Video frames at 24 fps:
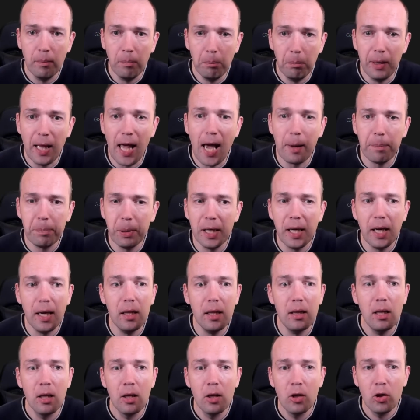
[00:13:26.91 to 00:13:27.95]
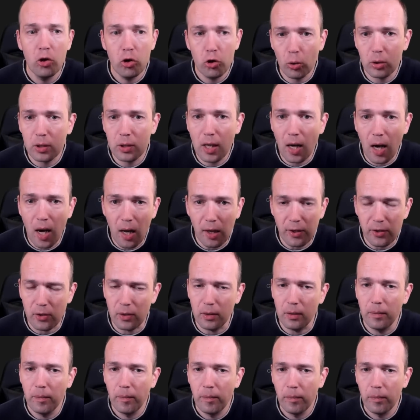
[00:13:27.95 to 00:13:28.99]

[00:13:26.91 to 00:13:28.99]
black played short castle.